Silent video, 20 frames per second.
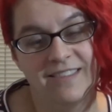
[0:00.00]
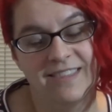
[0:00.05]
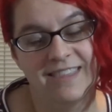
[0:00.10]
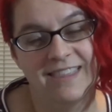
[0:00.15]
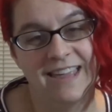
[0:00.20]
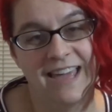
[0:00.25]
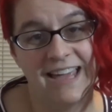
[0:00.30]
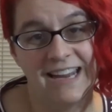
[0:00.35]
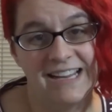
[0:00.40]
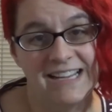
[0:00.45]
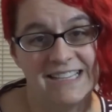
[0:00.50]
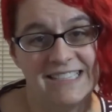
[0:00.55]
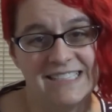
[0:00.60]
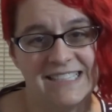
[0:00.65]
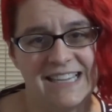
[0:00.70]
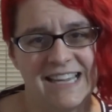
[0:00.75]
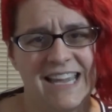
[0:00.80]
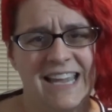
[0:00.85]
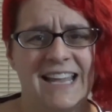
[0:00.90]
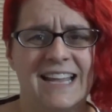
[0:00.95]
that
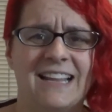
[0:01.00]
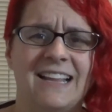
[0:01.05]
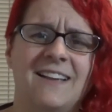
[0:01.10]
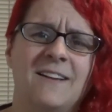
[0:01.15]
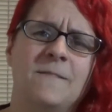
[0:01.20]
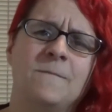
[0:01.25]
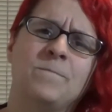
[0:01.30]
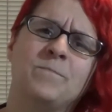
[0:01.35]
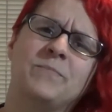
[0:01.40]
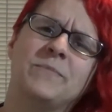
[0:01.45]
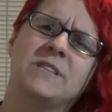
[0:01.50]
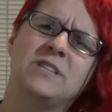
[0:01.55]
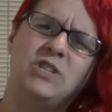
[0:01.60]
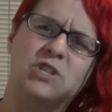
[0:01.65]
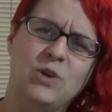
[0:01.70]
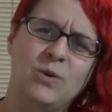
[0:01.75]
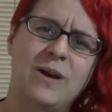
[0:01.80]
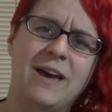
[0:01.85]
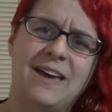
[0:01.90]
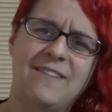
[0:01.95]
is it. Do
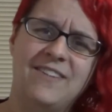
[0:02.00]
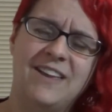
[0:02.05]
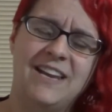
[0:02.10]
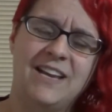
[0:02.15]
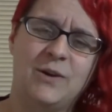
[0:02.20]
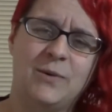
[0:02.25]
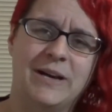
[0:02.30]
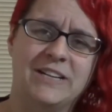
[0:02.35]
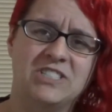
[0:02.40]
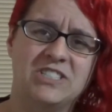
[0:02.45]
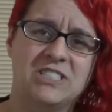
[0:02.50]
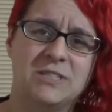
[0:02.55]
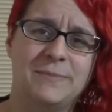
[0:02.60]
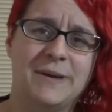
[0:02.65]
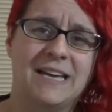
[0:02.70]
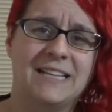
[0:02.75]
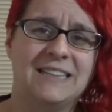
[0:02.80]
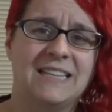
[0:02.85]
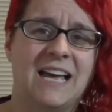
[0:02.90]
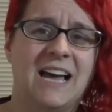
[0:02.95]
you have any questions
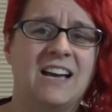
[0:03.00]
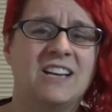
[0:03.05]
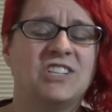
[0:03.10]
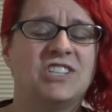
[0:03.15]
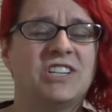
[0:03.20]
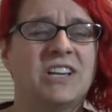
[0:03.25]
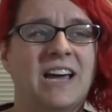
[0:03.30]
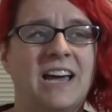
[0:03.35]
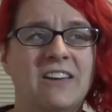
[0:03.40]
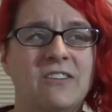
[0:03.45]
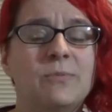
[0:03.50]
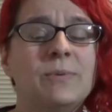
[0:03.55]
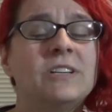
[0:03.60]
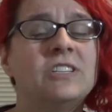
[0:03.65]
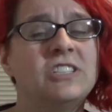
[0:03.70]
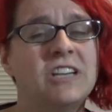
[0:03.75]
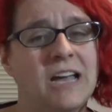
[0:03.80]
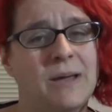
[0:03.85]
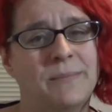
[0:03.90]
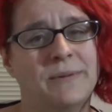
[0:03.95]
about Lush? I've been
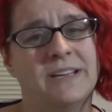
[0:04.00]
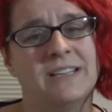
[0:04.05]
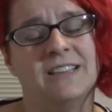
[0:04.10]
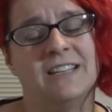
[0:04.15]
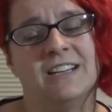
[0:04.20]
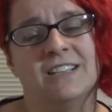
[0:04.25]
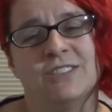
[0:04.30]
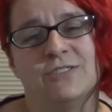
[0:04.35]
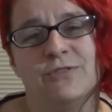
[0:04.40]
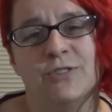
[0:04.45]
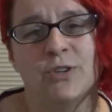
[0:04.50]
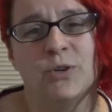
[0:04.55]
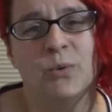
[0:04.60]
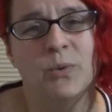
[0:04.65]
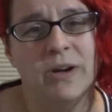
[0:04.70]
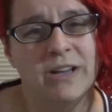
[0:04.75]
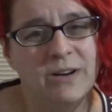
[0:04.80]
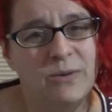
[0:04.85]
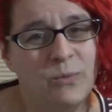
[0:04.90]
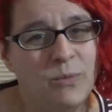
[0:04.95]
shopping at Lush for
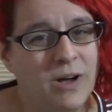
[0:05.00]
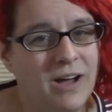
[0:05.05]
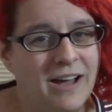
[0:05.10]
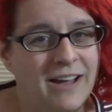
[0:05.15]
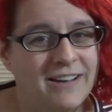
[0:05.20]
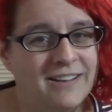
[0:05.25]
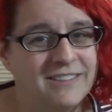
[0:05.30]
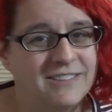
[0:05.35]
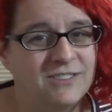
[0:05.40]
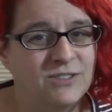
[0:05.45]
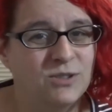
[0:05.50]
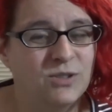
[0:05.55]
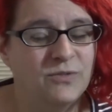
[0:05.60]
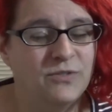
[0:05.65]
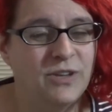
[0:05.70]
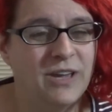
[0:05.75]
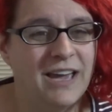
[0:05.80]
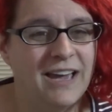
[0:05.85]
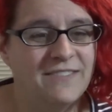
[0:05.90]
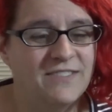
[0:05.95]
quite a while, so if
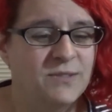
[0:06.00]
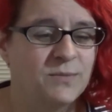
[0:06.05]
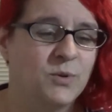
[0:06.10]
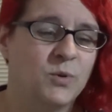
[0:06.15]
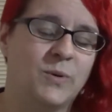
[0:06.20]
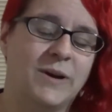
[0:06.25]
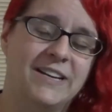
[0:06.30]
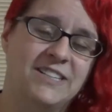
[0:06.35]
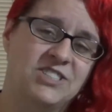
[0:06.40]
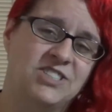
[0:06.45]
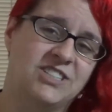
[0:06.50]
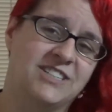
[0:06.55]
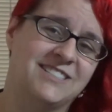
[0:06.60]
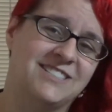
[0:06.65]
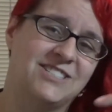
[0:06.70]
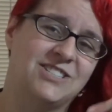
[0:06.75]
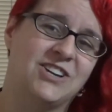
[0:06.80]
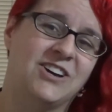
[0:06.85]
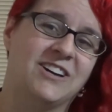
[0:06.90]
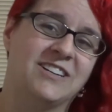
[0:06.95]
you have some
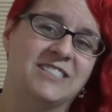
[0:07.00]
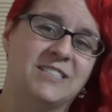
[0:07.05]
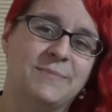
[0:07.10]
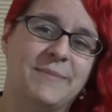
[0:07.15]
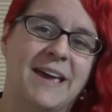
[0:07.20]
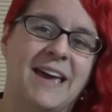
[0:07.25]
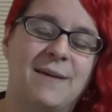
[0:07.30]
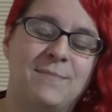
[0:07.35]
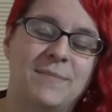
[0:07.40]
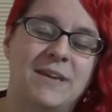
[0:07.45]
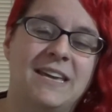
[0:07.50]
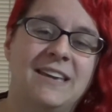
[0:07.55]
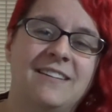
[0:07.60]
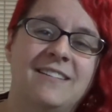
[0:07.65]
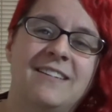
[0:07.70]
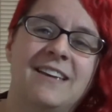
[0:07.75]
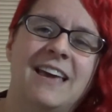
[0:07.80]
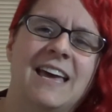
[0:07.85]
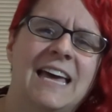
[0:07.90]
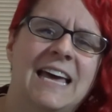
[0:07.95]
questions, toss them at
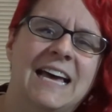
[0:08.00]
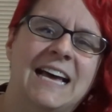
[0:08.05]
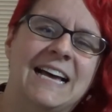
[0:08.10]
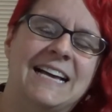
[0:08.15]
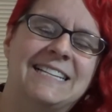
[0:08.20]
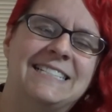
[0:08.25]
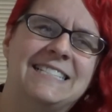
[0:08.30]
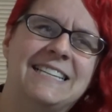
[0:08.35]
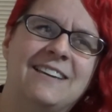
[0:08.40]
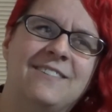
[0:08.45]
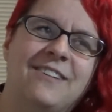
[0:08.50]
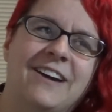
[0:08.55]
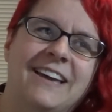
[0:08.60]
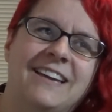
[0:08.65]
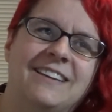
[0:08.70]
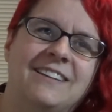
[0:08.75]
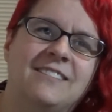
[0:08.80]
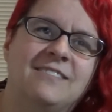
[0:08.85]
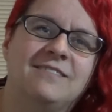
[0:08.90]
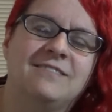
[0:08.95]
me. I'll see if I
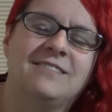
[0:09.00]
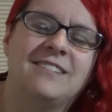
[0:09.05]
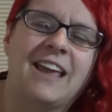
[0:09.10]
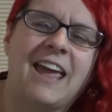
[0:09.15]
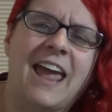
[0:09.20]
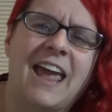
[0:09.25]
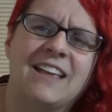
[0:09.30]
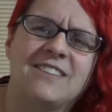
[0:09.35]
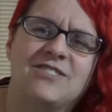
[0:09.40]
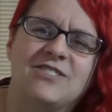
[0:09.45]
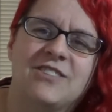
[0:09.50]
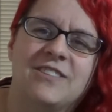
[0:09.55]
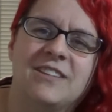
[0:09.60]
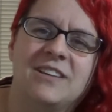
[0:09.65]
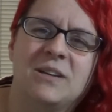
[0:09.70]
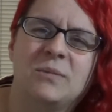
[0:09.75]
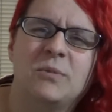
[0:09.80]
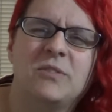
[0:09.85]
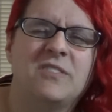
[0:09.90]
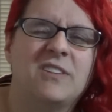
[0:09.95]
can answer
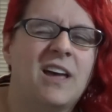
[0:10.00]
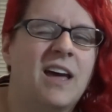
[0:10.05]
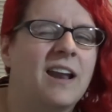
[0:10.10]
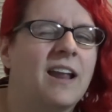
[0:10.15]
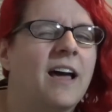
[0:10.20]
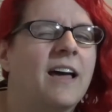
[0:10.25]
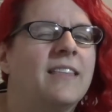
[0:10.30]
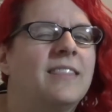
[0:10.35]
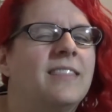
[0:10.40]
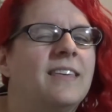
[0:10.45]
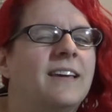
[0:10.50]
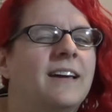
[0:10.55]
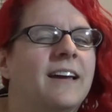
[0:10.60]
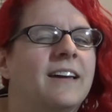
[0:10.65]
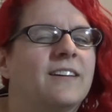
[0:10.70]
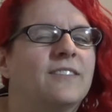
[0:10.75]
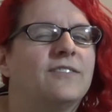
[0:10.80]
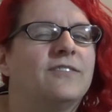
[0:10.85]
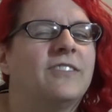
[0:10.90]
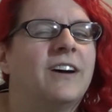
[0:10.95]
them. If not, I think I
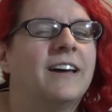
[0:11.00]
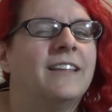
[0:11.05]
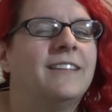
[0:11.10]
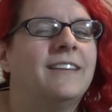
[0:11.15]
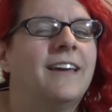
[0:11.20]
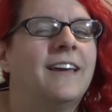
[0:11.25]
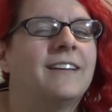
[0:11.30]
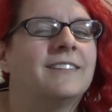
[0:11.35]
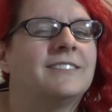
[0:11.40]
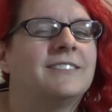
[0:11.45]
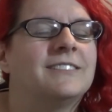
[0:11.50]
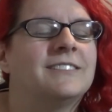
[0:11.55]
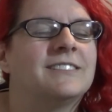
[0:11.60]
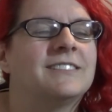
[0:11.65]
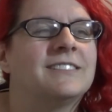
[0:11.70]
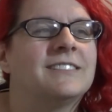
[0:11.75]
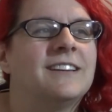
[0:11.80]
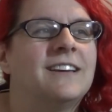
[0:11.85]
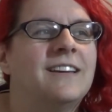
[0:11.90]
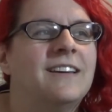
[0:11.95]
can find the
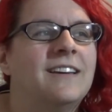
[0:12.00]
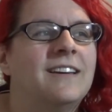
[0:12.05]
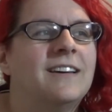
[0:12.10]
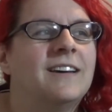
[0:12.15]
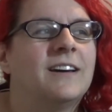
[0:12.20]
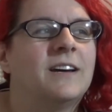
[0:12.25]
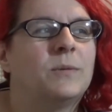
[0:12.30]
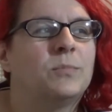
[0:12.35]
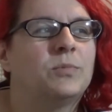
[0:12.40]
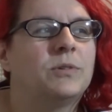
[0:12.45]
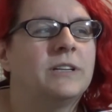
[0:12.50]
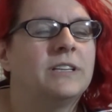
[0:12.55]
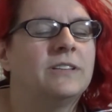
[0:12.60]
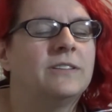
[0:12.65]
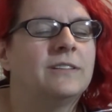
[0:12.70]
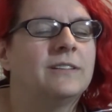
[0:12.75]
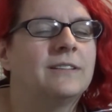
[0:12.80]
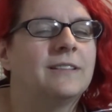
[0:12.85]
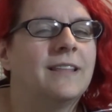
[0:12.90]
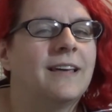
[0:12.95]
answers. I'm pretty
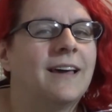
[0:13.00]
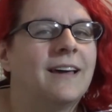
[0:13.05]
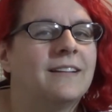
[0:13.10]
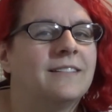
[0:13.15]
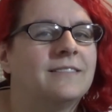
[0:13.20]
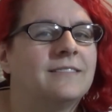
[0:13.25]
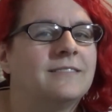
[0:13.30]
good at that.